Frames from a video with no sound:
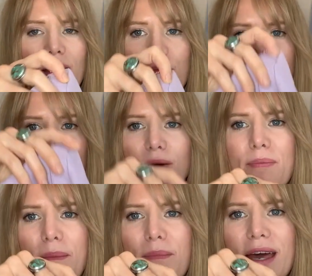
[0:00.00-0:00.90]

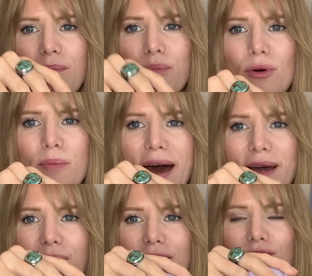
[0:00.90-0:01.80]
bigger like pool
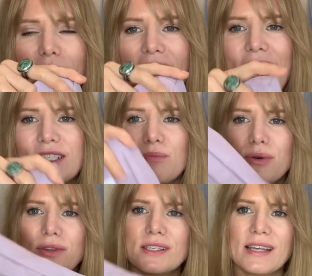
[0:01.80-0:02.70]
bag, beach bag to
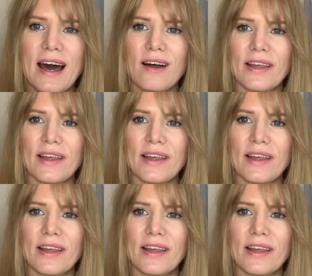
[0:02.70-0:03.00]
pull this out,